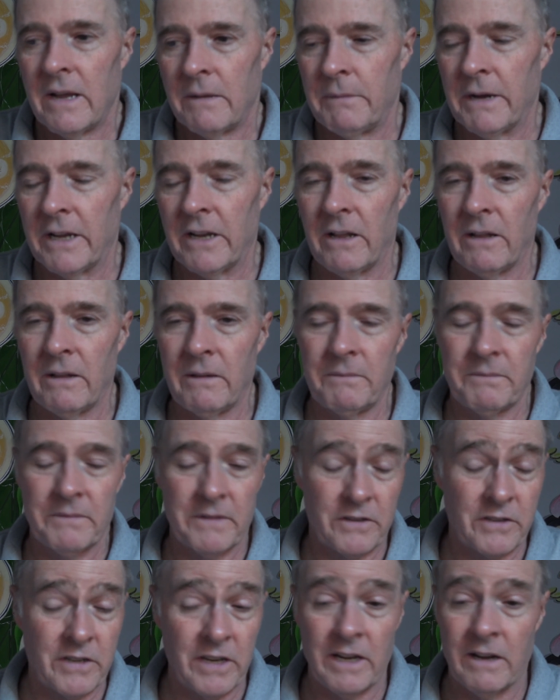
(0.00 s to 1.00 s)
But
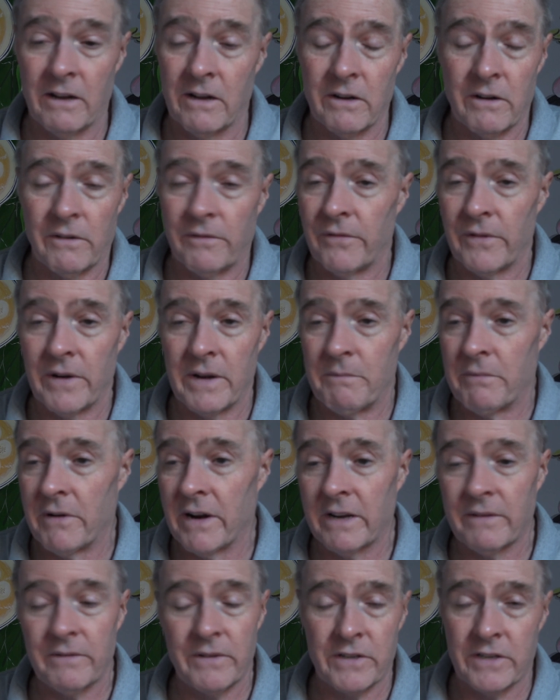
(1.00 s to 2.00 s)
seeing I've got a free
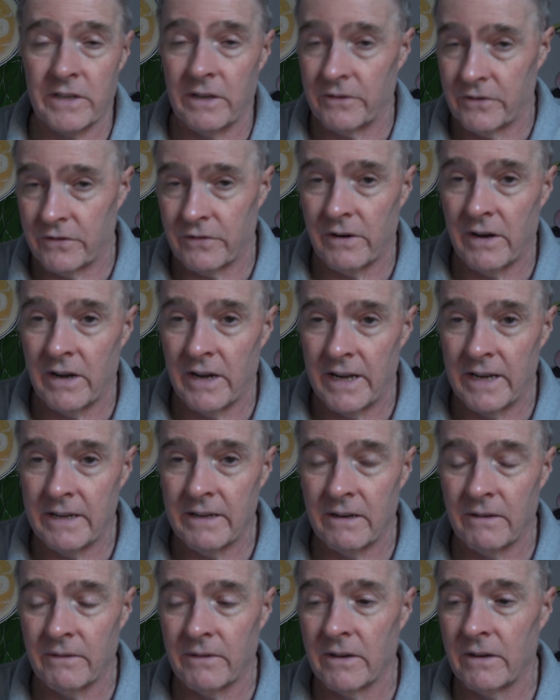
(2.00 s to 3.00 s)
breakfast, I'll try it,
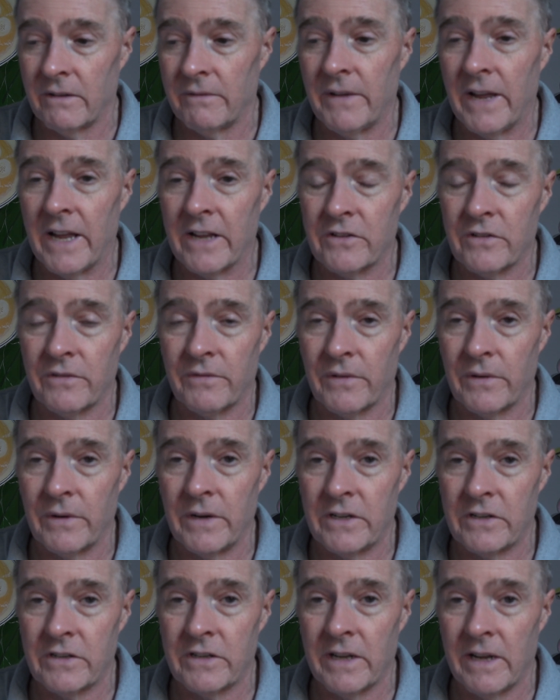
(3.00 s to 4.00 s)
and I've got a voucher for
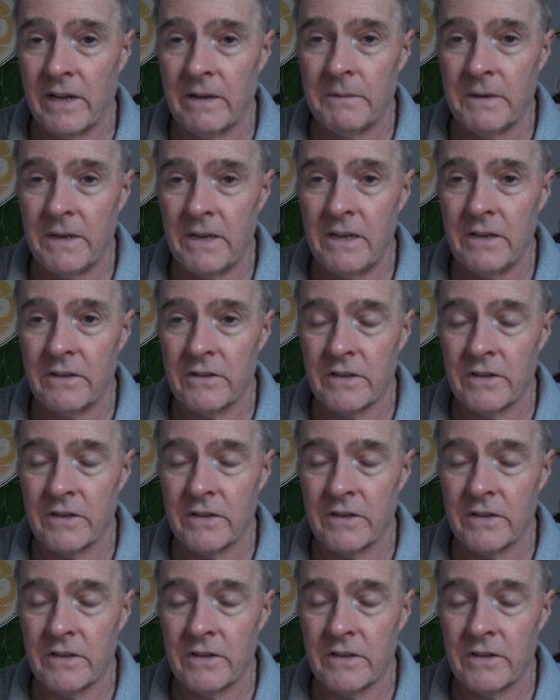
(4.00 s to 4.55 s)
each day I'm here.